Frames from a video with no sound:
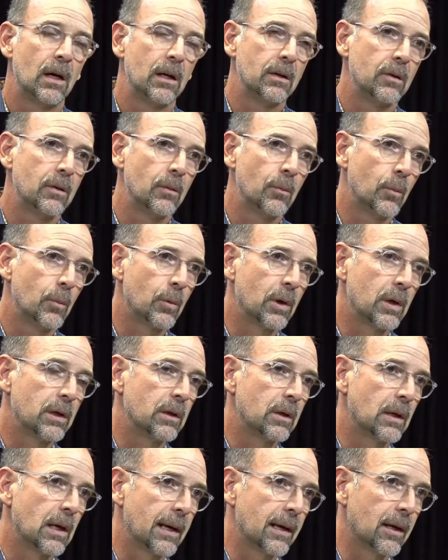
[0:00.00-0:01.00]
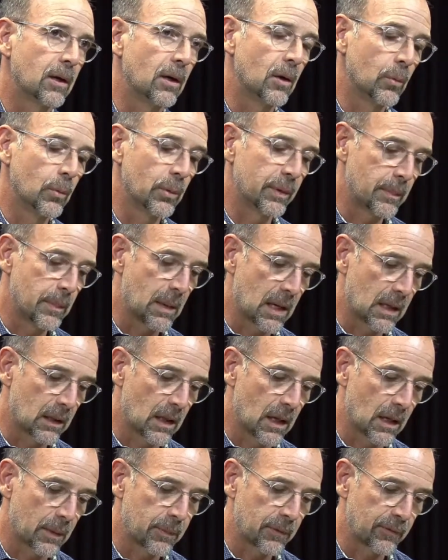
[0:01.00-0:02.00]
on where you got to go with
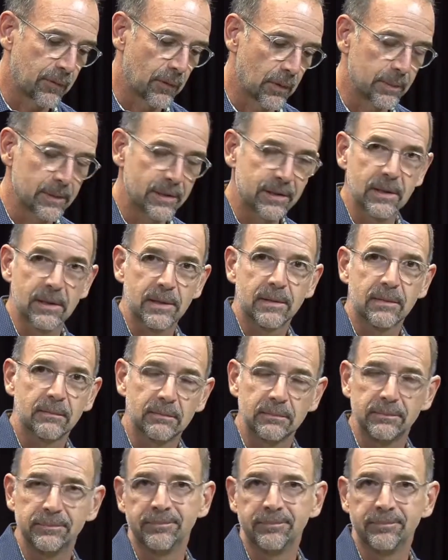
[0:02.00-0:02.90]
monologue performances.